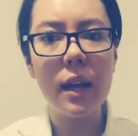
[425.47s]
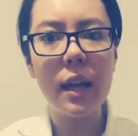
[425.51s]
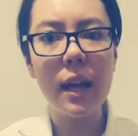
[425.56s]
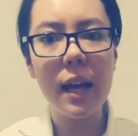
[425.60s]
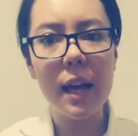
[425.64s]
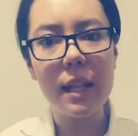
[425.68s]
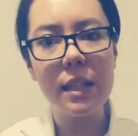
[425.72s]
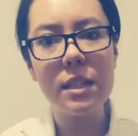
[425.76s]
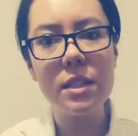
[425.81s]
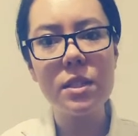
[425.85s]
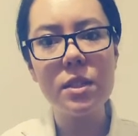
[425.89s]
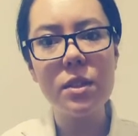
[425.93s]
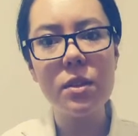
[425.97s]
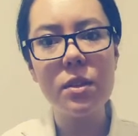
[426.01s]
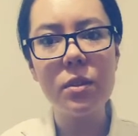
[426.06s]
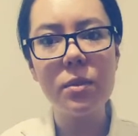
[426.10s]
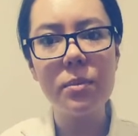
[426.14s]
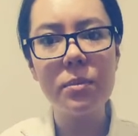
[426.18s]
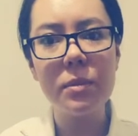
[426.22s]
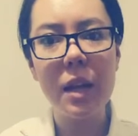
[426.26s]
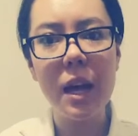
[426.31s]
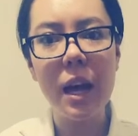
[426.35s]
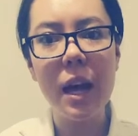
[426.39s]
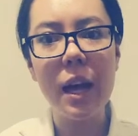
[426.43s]

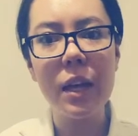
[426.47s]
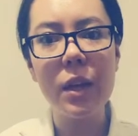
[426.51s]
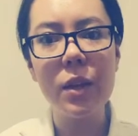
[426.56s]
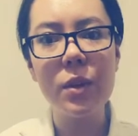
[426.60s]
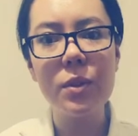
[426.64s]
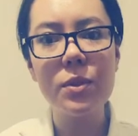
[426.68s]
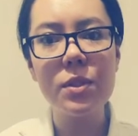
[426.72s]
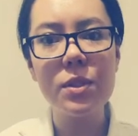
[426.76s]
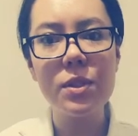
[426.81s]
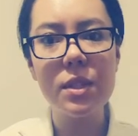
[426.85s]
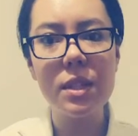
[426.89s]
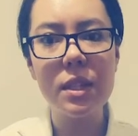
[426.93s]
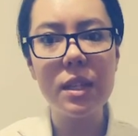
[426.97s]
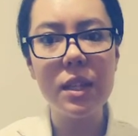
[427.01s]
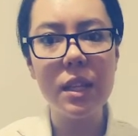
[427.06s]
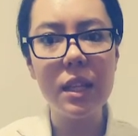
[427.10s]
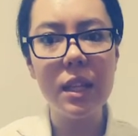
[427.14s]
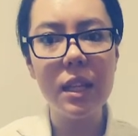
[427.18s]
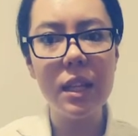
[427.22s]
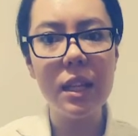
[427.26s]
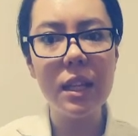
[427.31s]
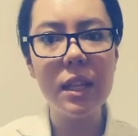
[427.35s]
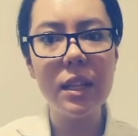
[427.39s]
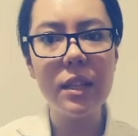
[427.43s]
calcium ions
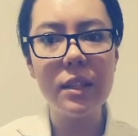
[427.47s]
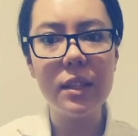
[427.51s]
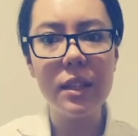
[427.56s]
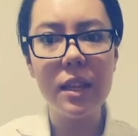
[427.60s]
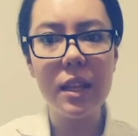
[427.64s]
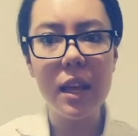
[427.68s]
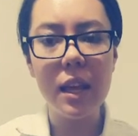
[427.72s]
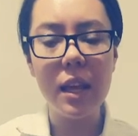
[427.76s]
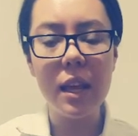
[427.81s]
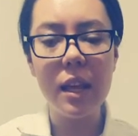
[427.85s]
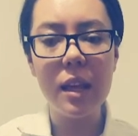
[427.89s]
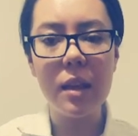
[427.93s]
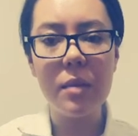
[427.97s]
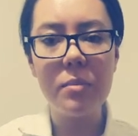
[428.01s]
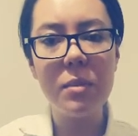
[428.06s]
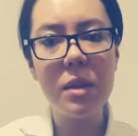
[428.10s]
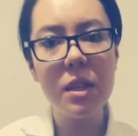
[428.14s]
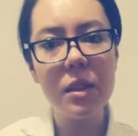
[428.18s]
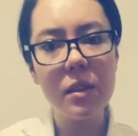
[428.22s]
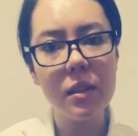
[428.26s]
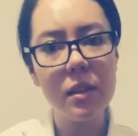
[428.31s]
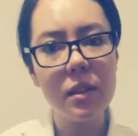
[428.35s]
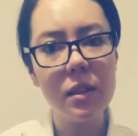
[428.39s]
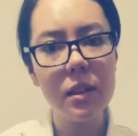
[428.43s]
in the
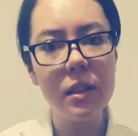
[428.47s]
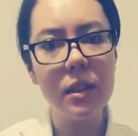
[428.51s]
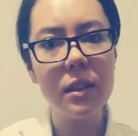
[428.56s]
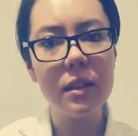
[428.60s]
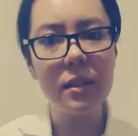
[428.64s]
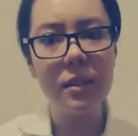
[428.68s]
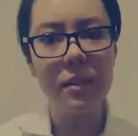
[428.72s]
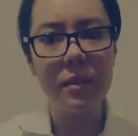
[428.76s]
middle.